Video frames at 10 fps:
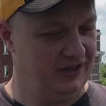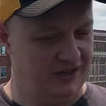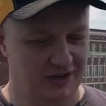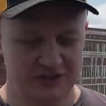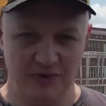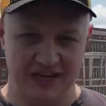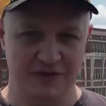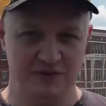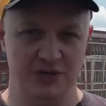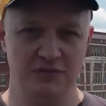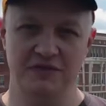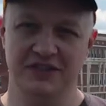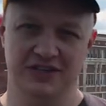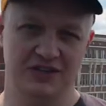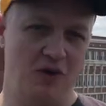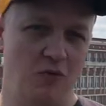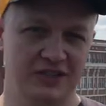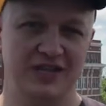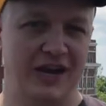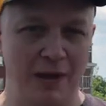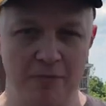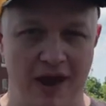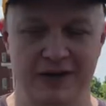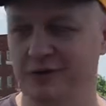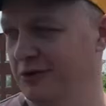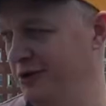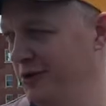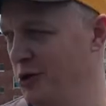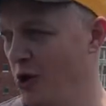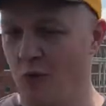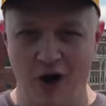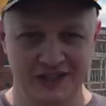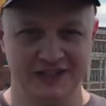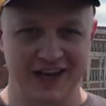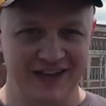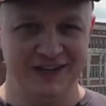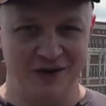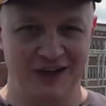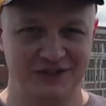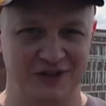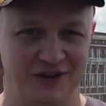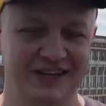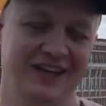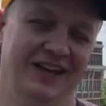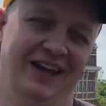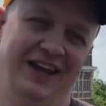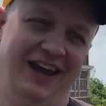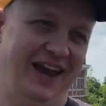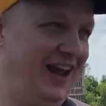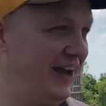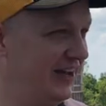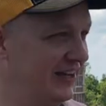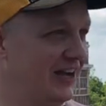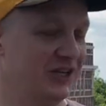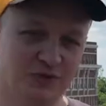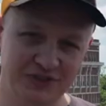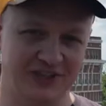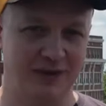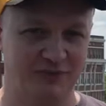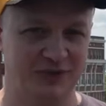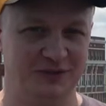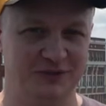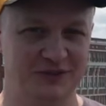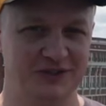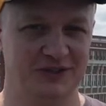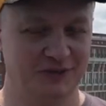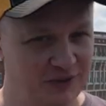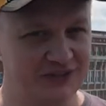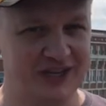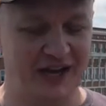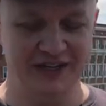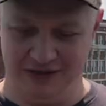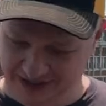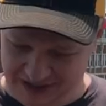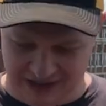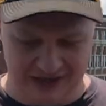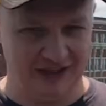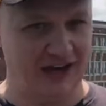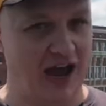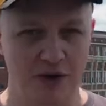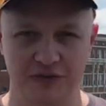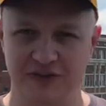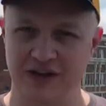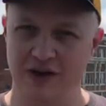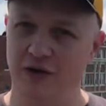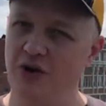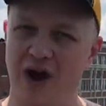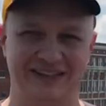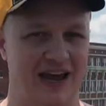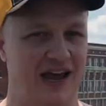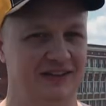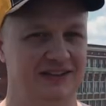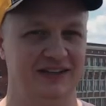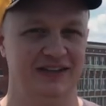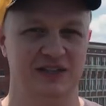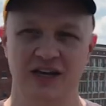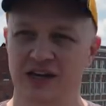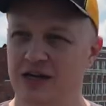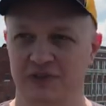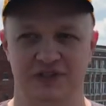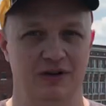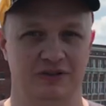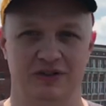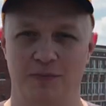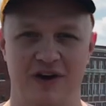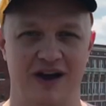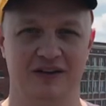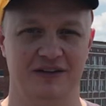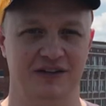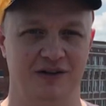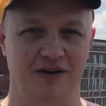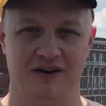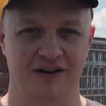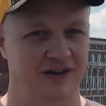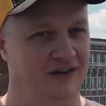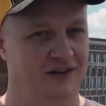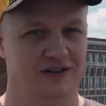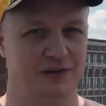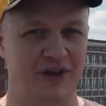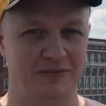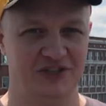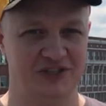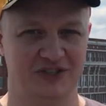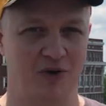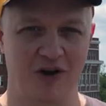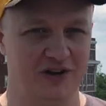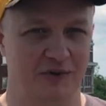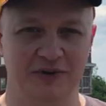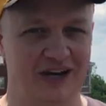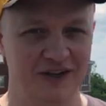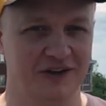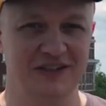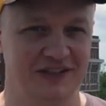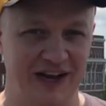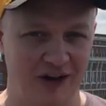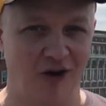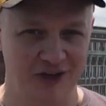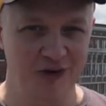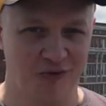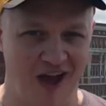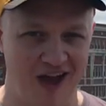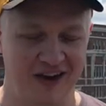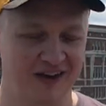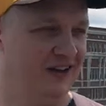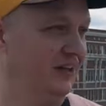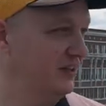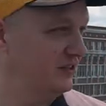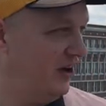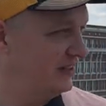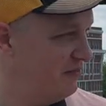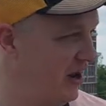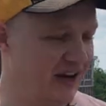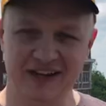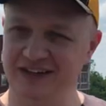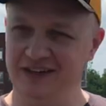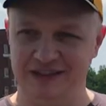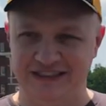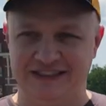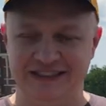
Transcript: you know, somebody gives you a movie and says, oh, watch that, I made it, or, or watch that, you know, I saw it. I was real skeptical, real, you know, I was like, I was like, I know Theo, I know how talented he is, but you know, no matter how good you are, sometimes it just don't all come together because it ain't on you, right? So I said, man, you know,